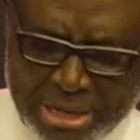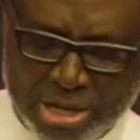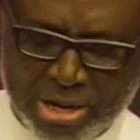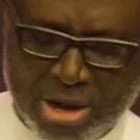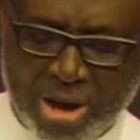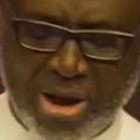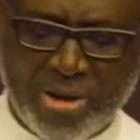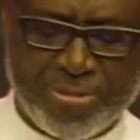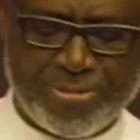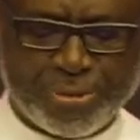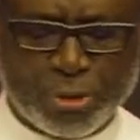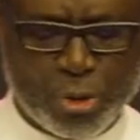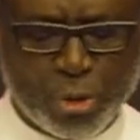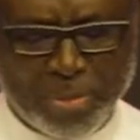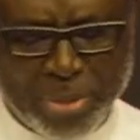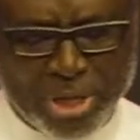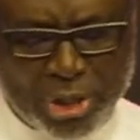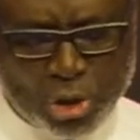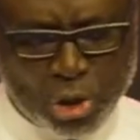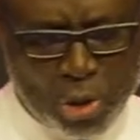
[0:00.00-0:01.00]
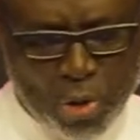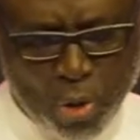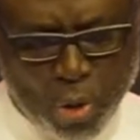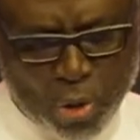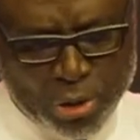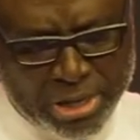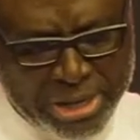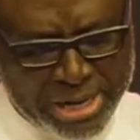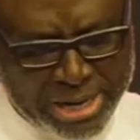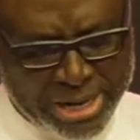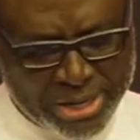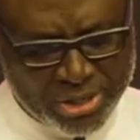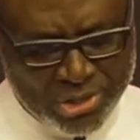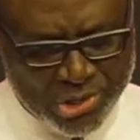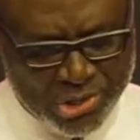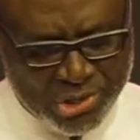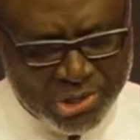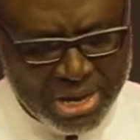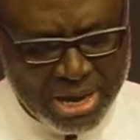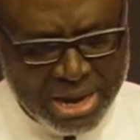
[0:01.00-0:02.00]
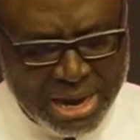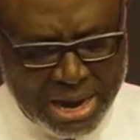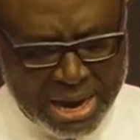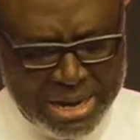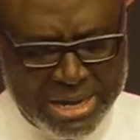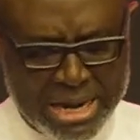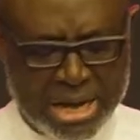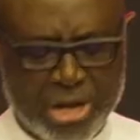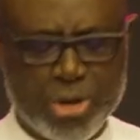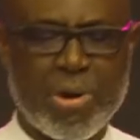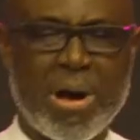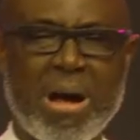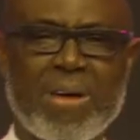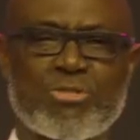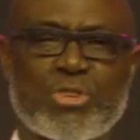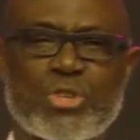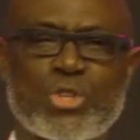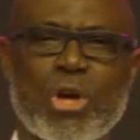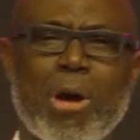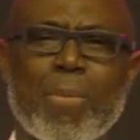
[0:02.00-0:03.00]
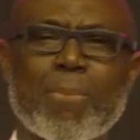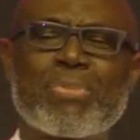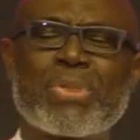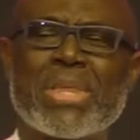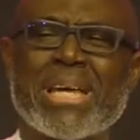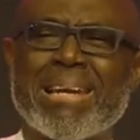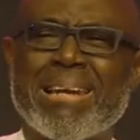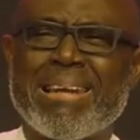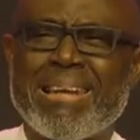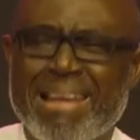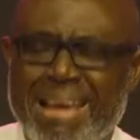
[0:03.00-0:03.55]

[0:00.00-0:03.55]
than enough to meet your own needs, and then you have something